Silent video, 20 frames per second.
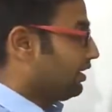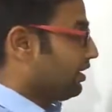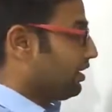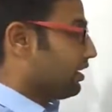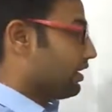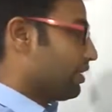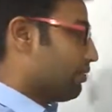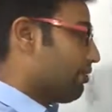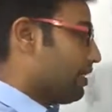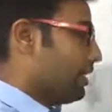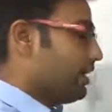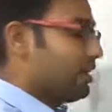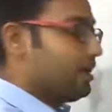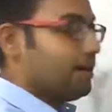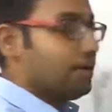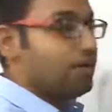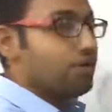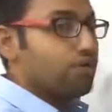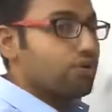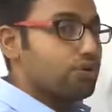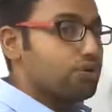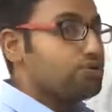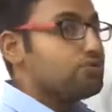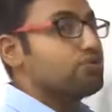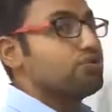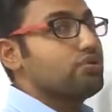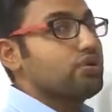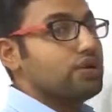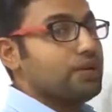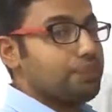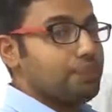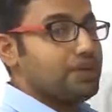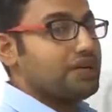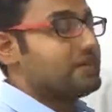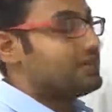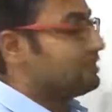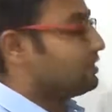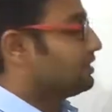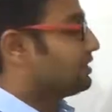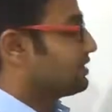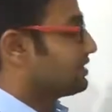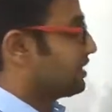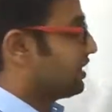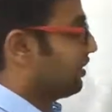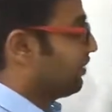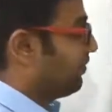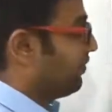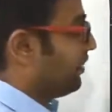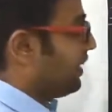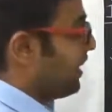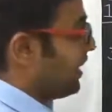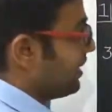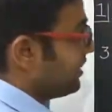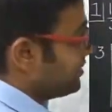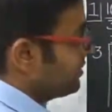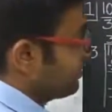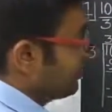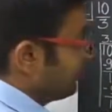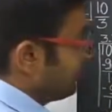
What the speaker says: remainder also repeats itself as